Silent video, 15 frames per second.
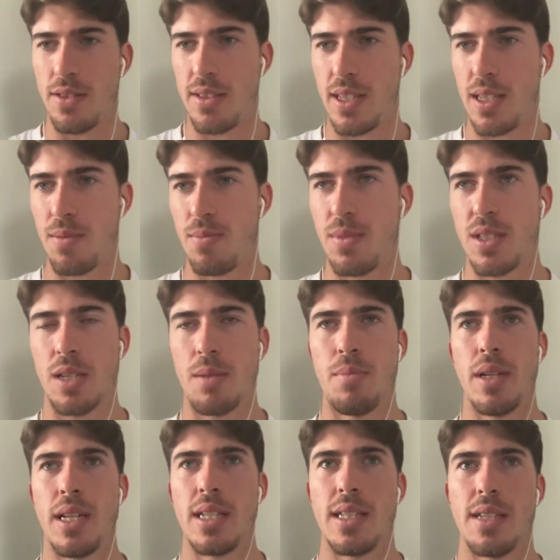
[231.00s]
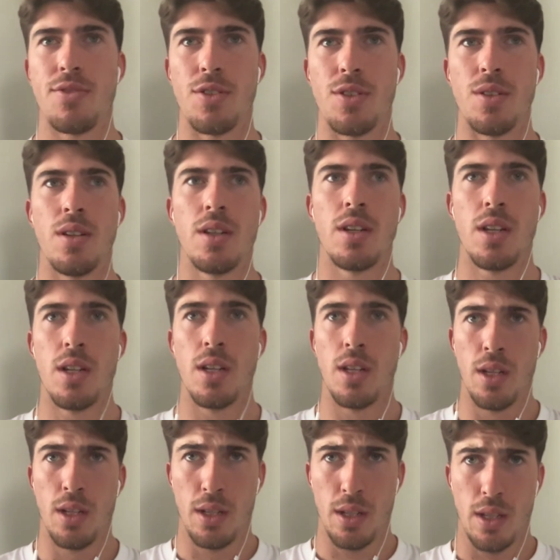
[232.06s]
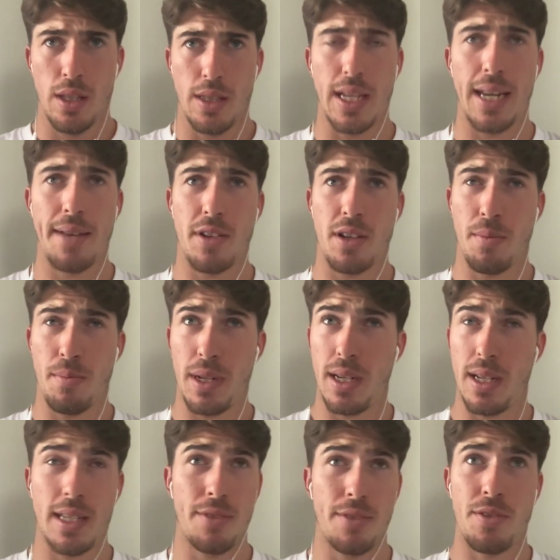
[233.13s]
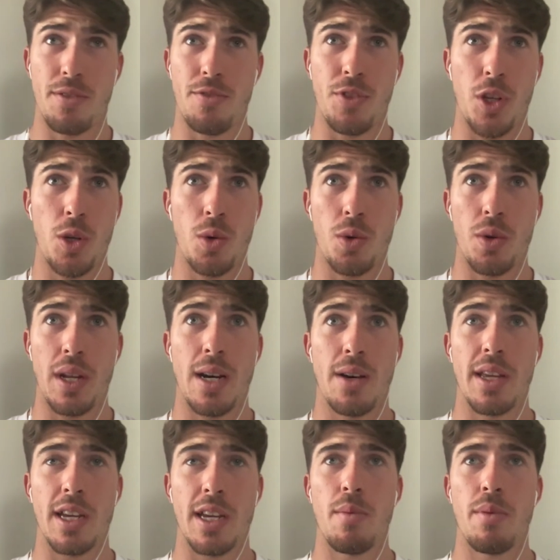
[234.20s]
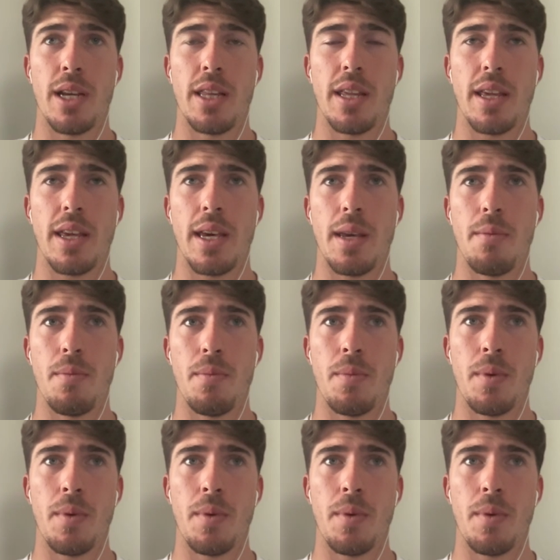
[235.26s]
team. It's a completely different... They'll have a completely different view on how they're going to play the game.